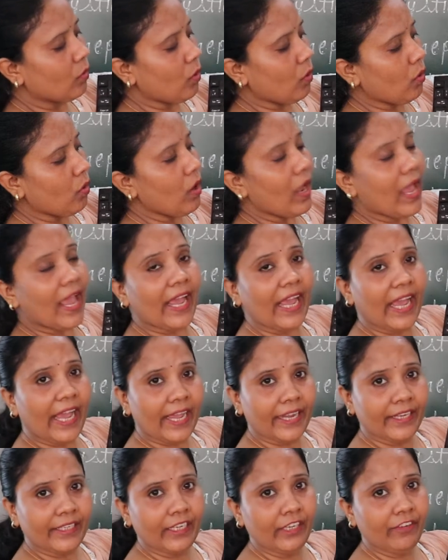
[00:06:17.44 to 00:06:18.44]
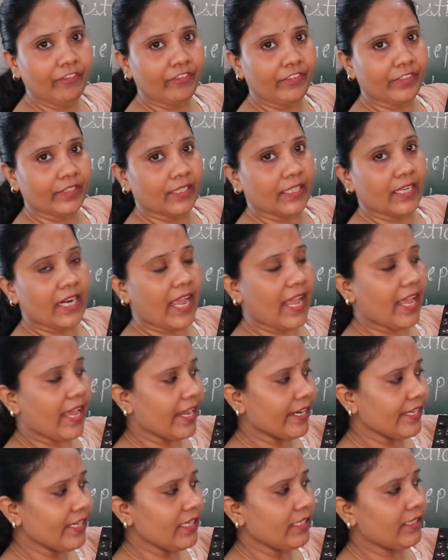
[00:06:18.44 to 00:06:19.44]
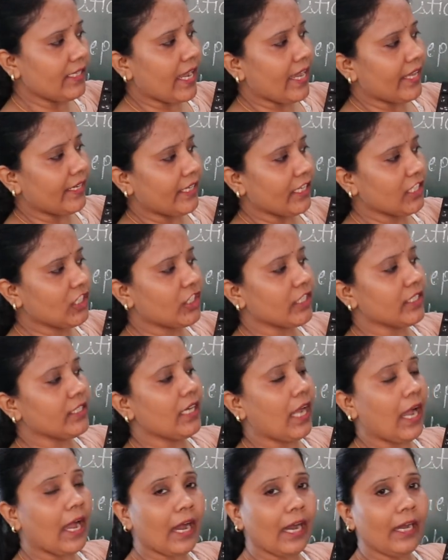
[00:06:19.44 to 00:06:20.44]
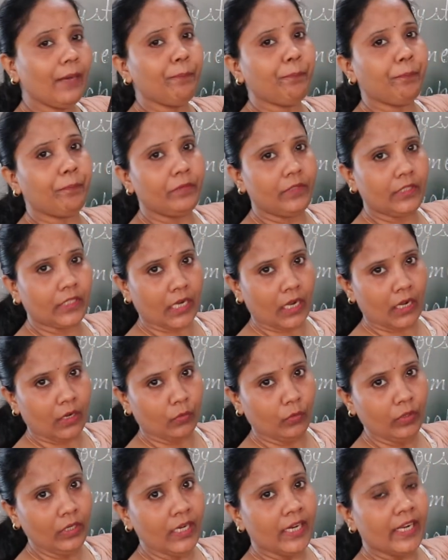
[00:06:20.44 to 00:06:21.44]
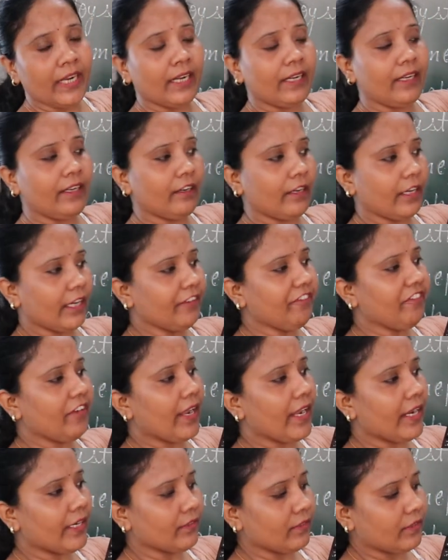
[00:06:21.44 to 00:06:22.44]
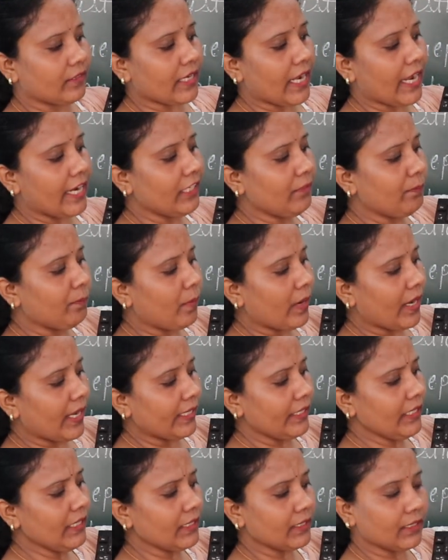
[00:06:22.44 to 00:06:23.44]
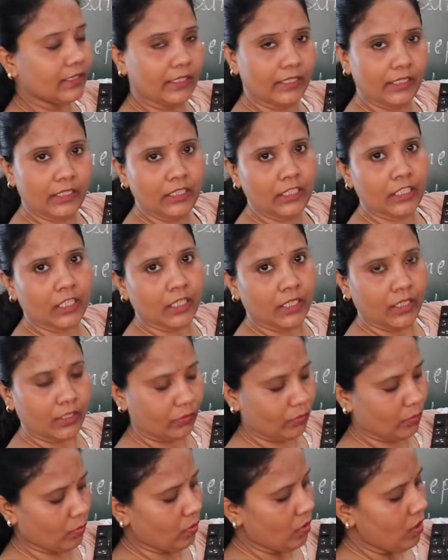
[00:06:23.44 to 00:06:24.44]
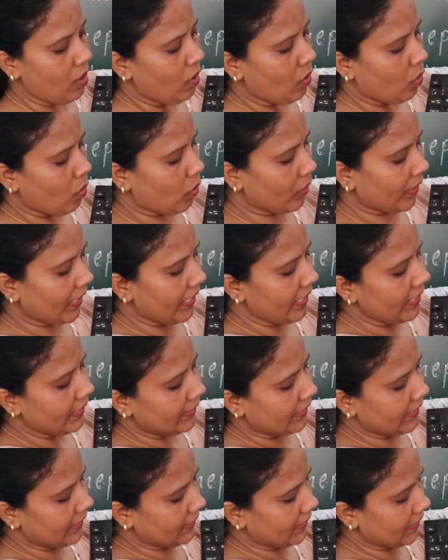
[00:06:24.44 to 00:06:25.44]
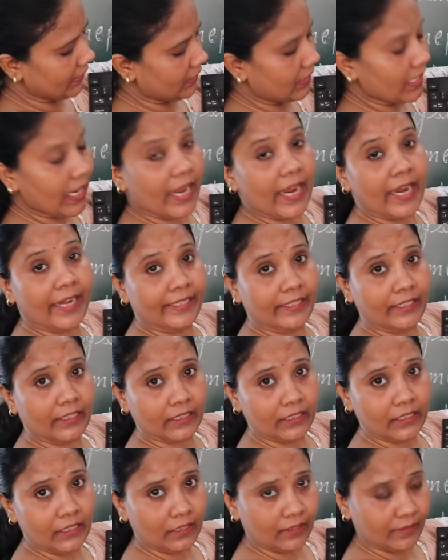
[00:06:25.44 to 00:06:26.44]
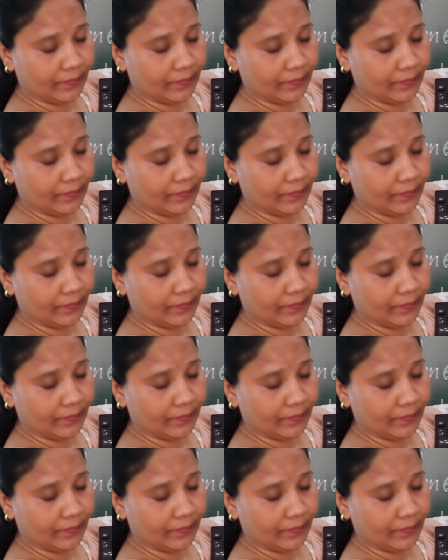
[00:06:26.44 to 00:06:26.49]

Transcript: go anywhere, any direction, up, down, left and right by this. Okay, this is the enter